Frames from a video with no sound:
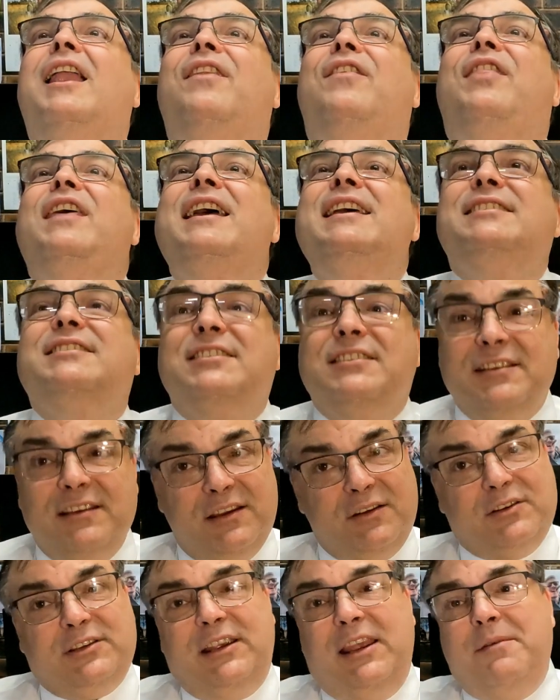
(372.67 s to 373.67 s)
This,
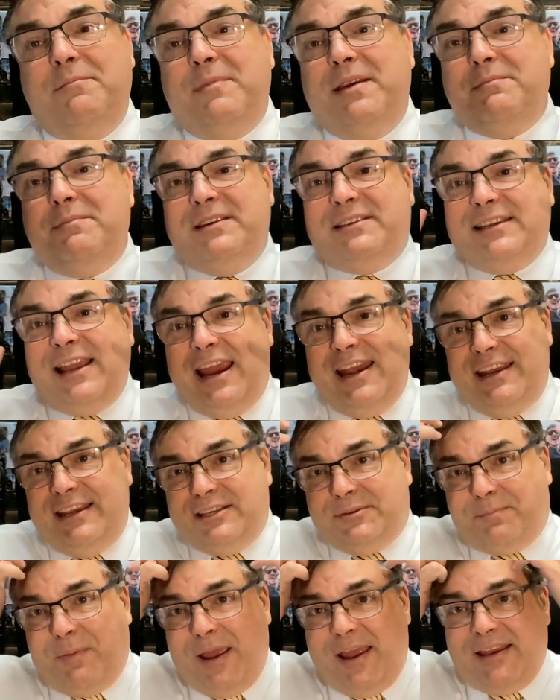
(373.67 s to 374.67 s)
see,
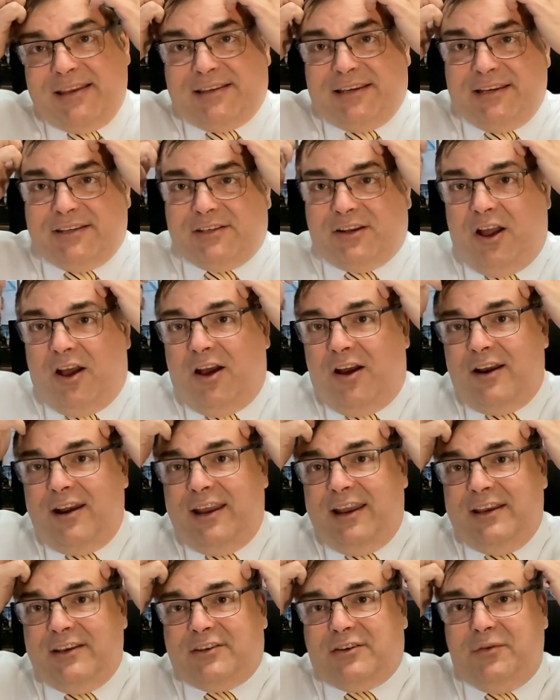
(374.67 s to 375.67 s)
Mercedes Benz has gone
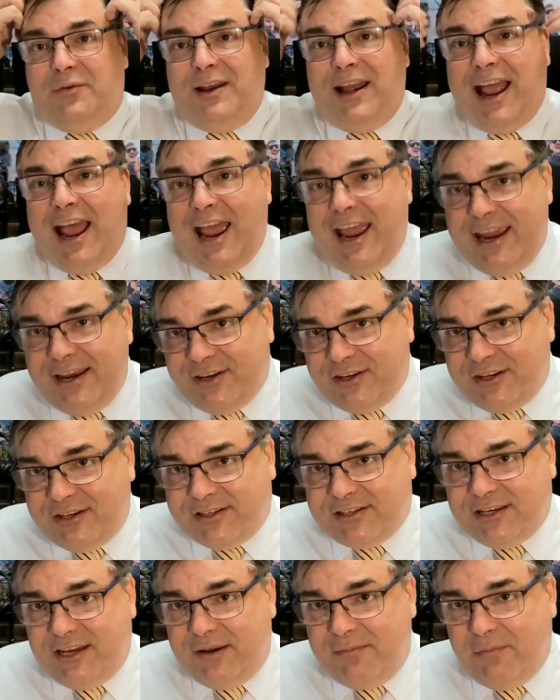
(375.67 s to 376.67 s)
into an
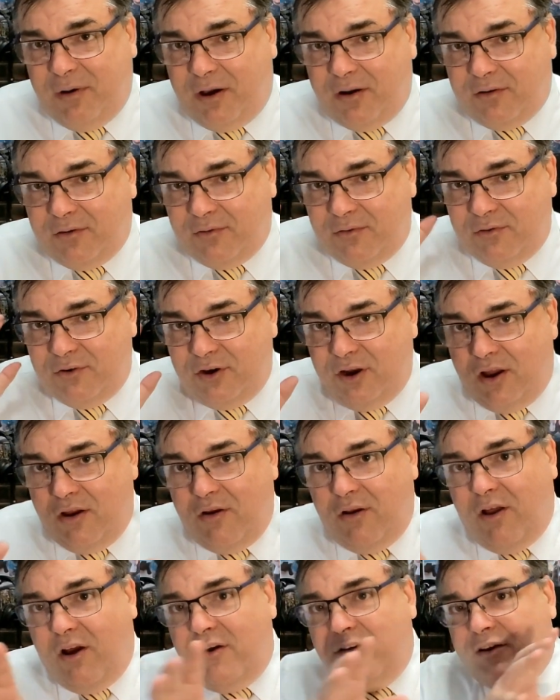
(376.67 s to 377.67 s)
agency model. No
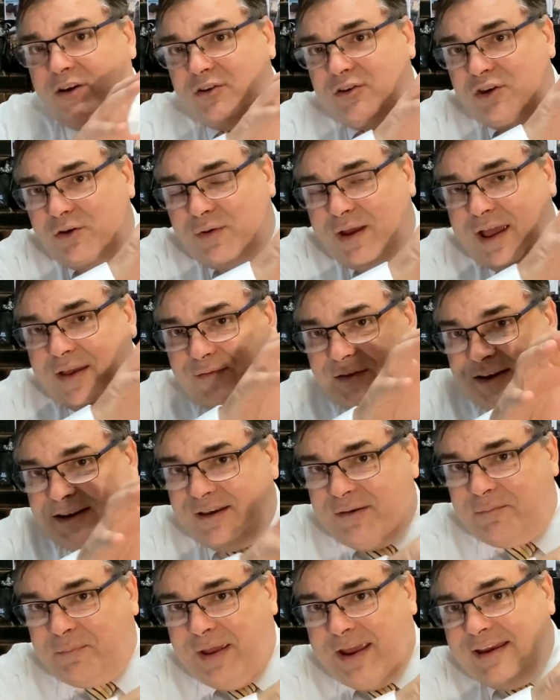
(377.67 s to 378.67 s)
longer do you have
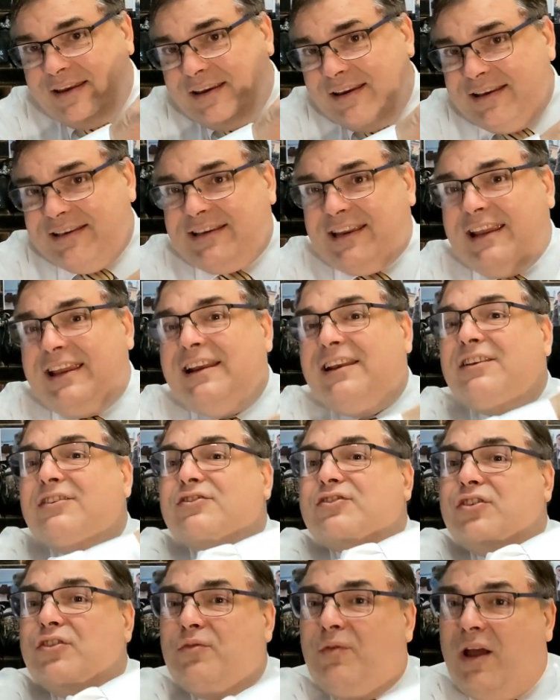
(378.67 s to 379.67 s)
independent
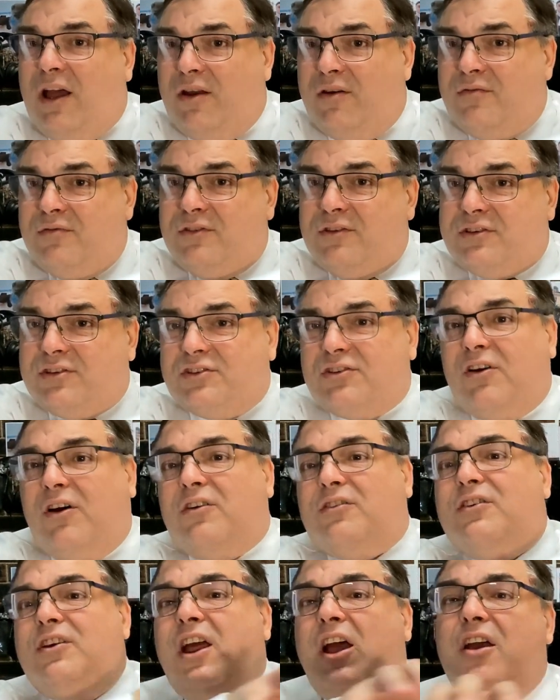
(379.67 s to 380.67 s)
dealers who own the
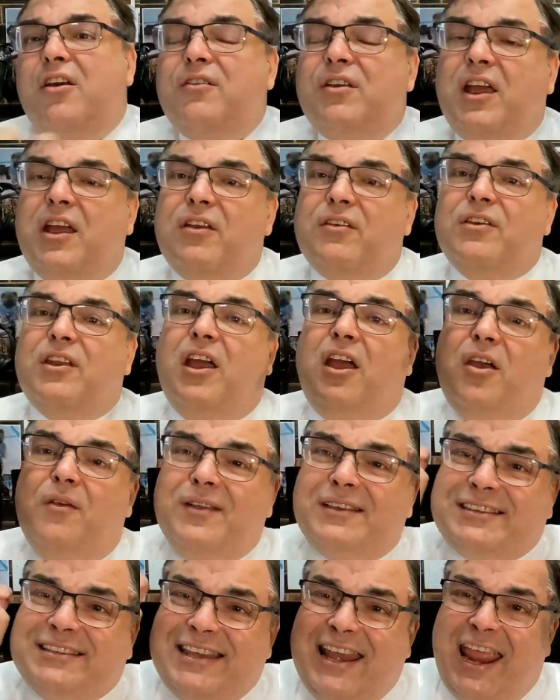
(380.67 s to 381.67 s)
stock. No, no, no.
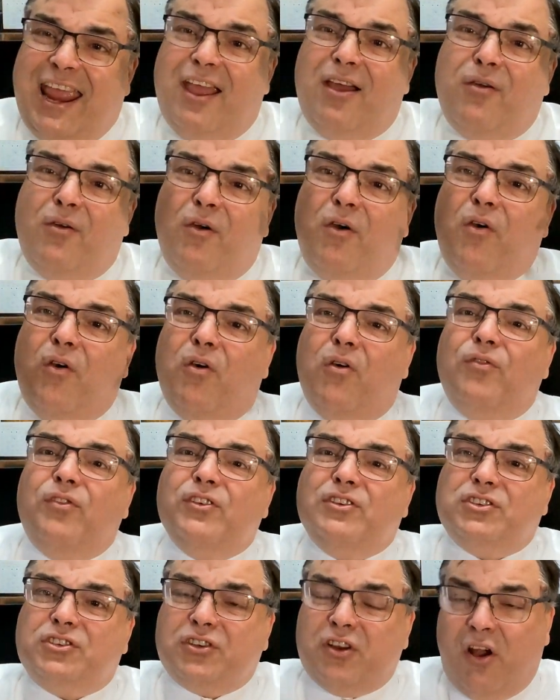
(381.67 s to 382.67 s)
It's now all
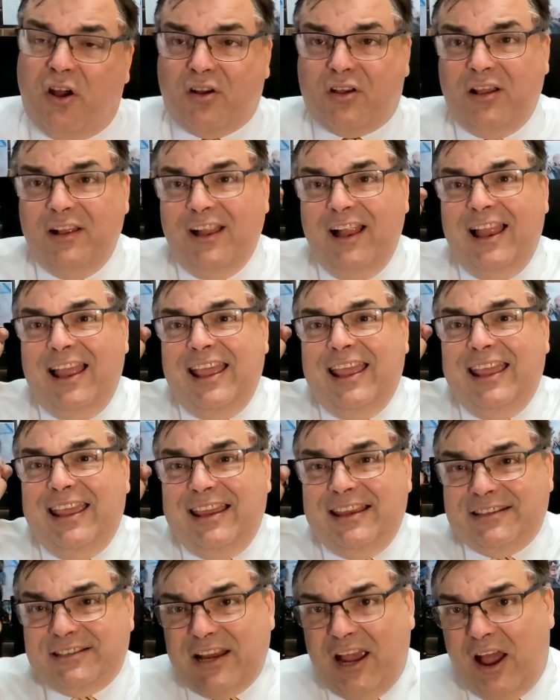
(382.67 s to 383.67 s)
the stock
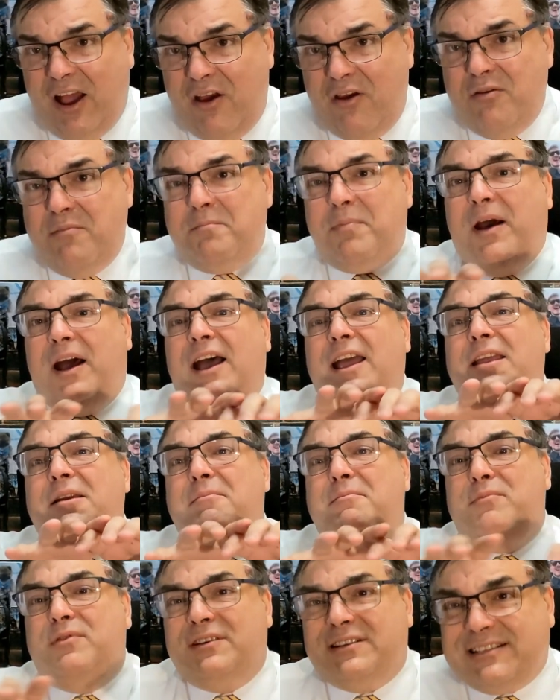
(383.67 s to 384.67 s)
is owned
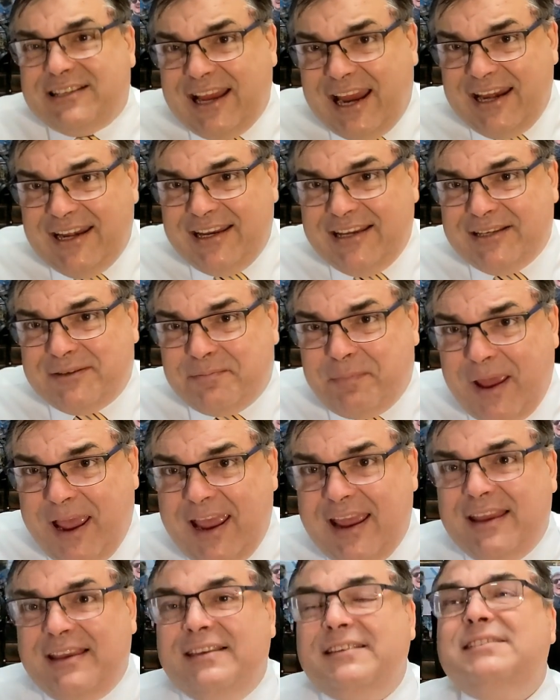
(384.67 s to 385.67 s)
by Mercedes
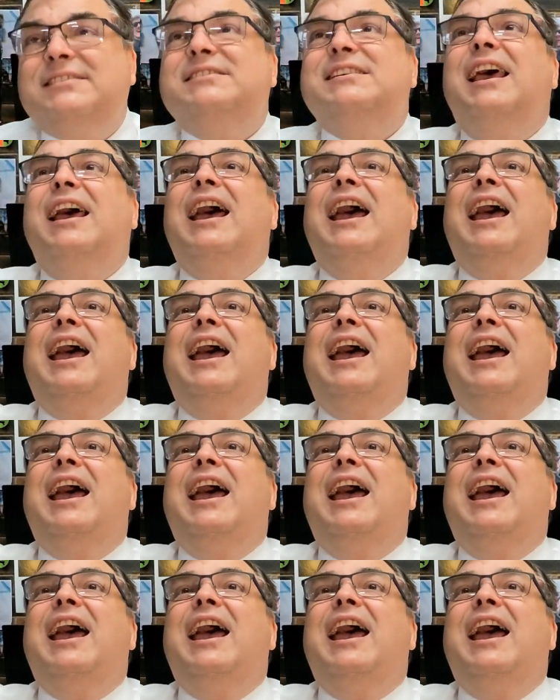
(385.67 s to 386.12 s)
Benz.